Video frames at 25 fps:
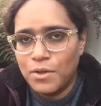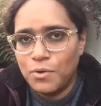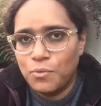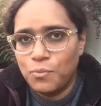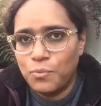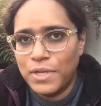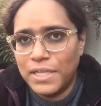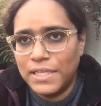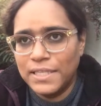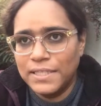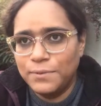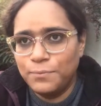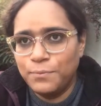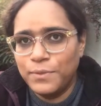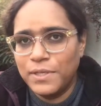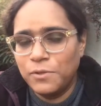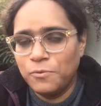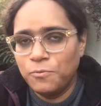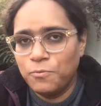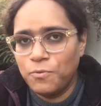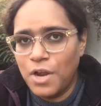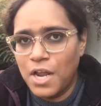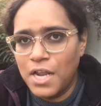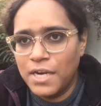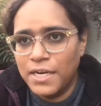will
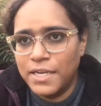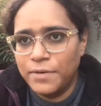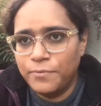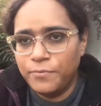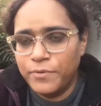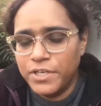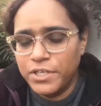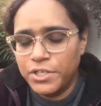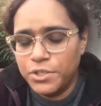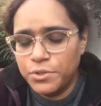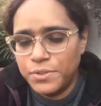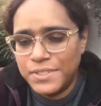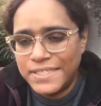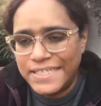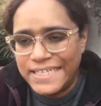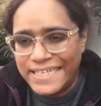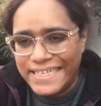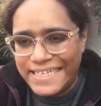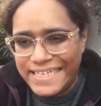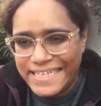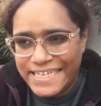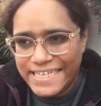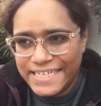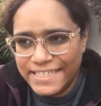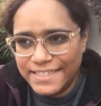will run at reduced
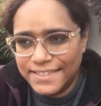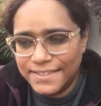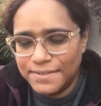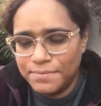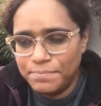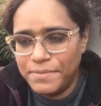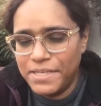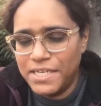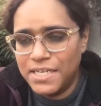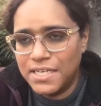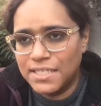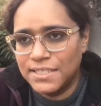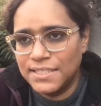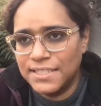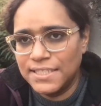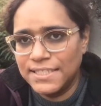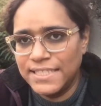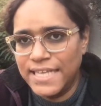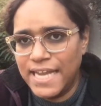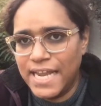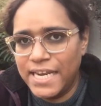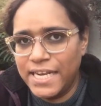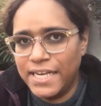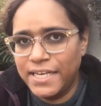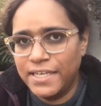heat because it's
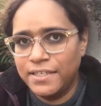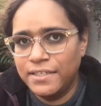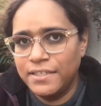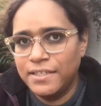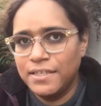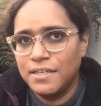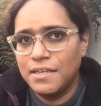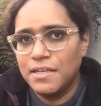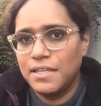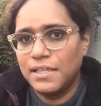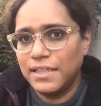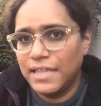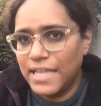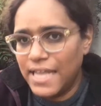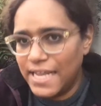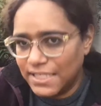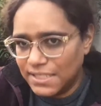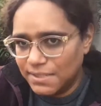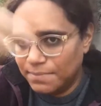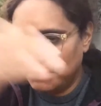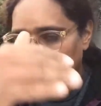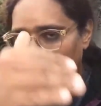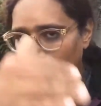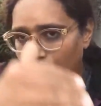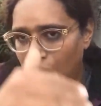getting
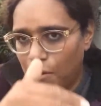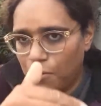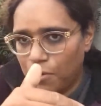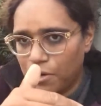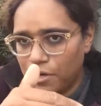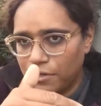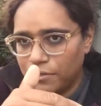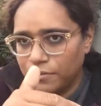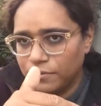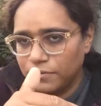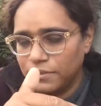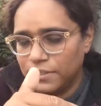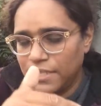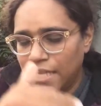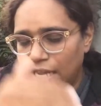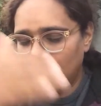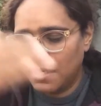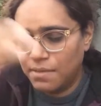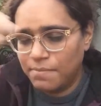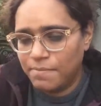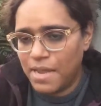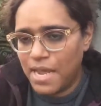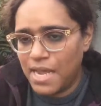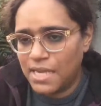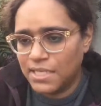less power than
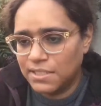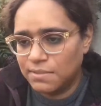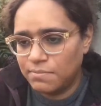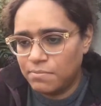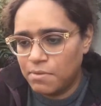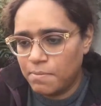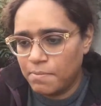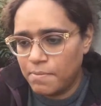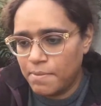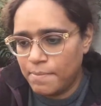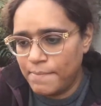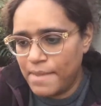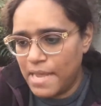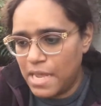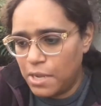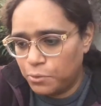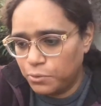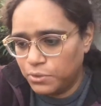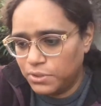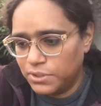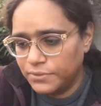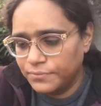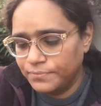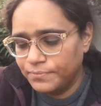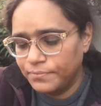the maximum
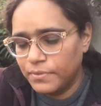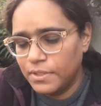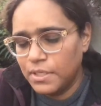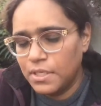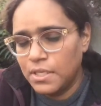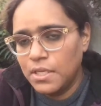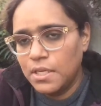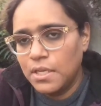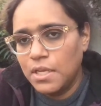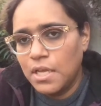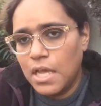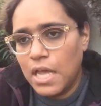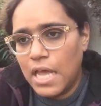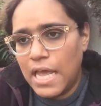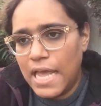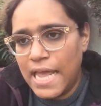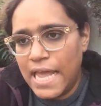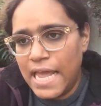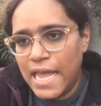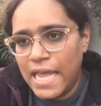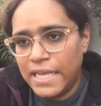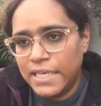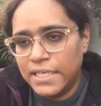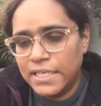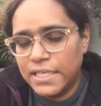amount
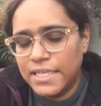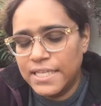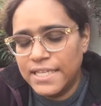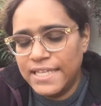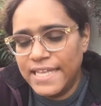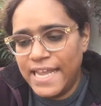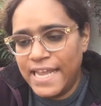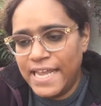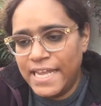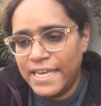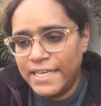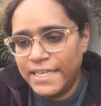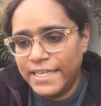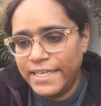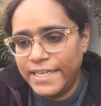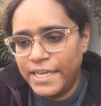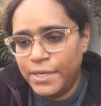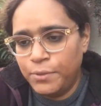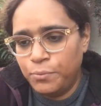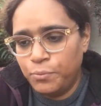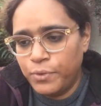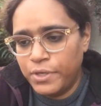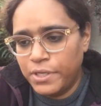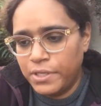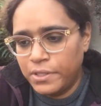and then
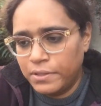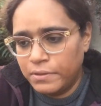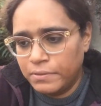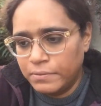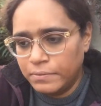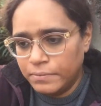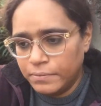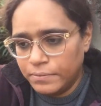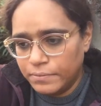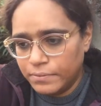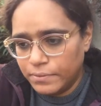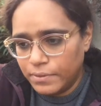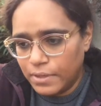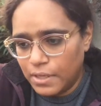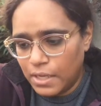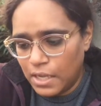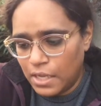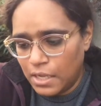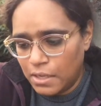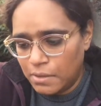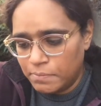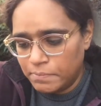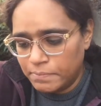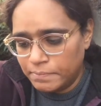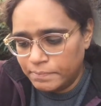it will
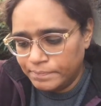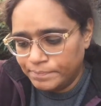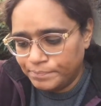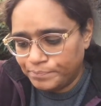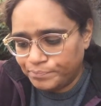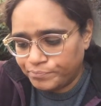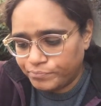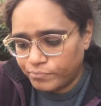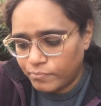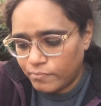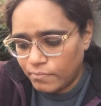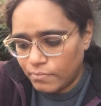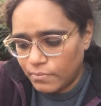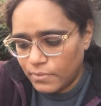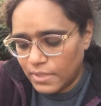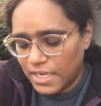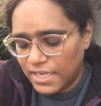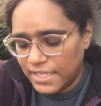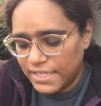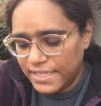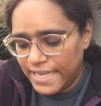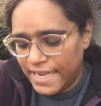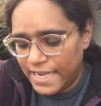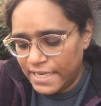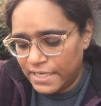um,
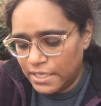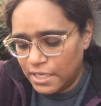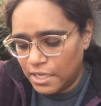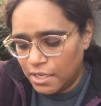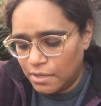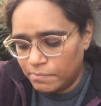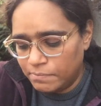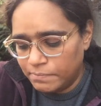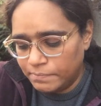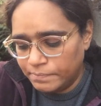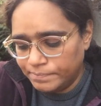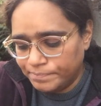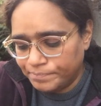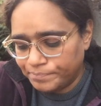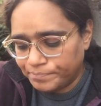then um,